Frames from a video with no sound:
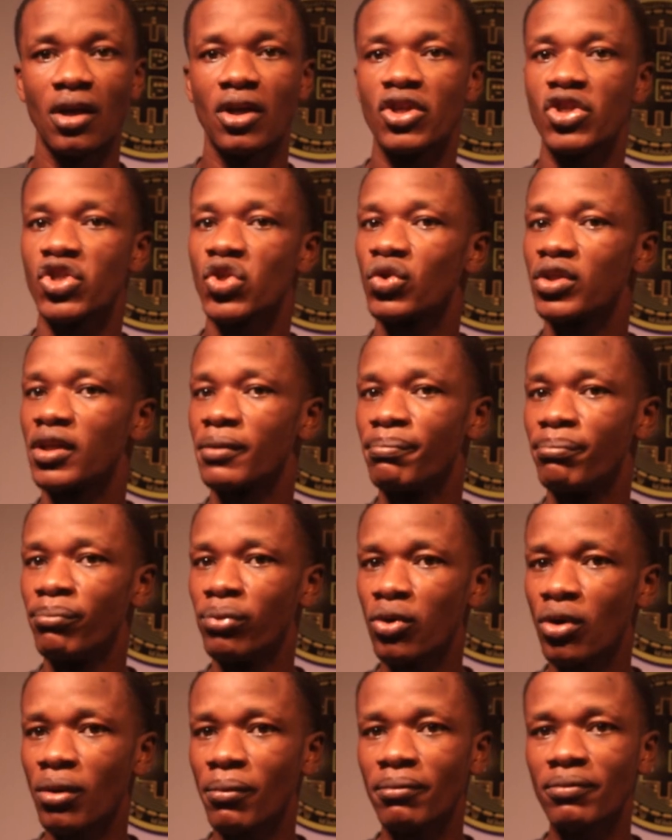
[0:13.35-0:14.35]
So the
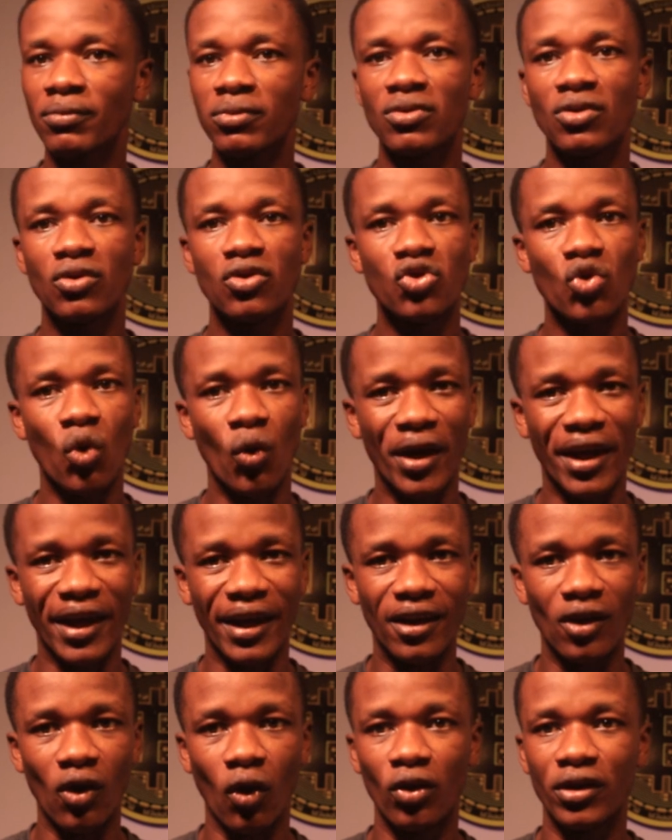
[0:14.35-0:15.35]
Bloom
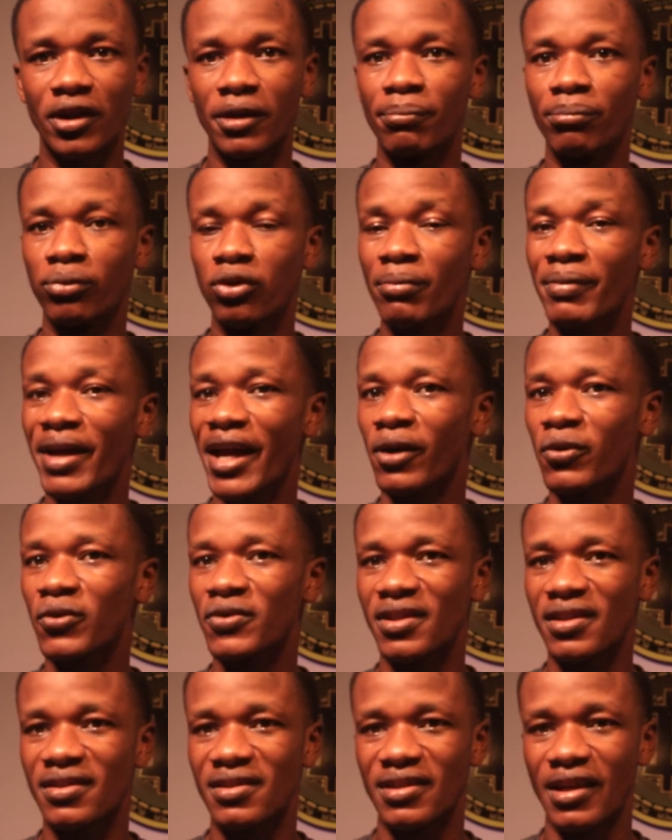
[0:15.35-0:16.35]
token or the Bloom
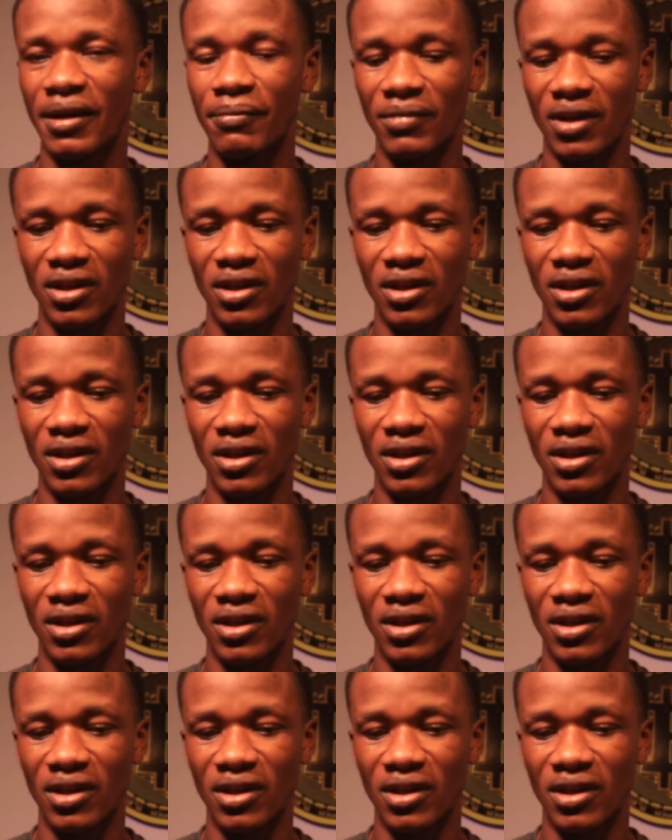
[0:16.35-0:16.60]
ecosystem